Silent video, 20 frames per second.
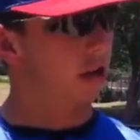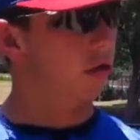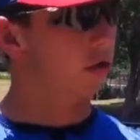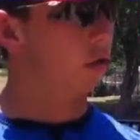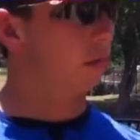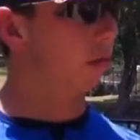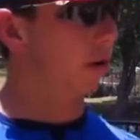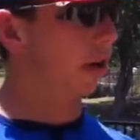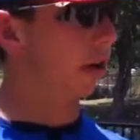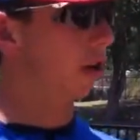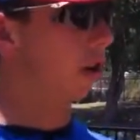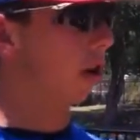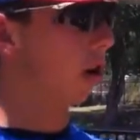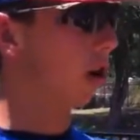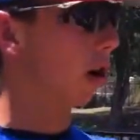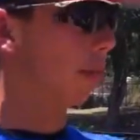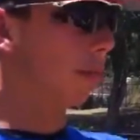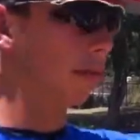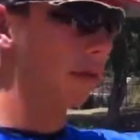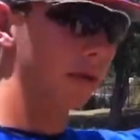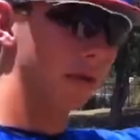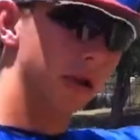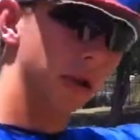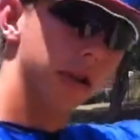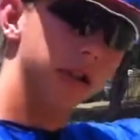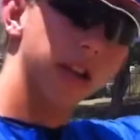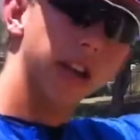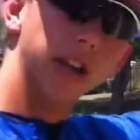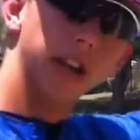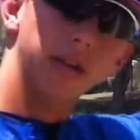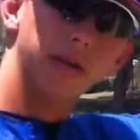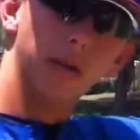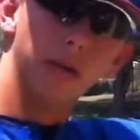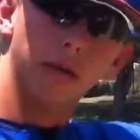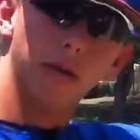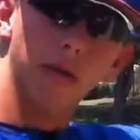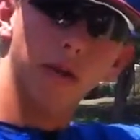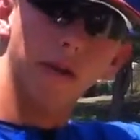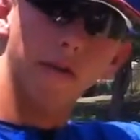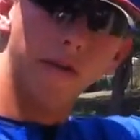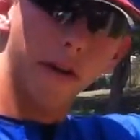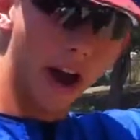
you will bring your arm through just like you were throwing a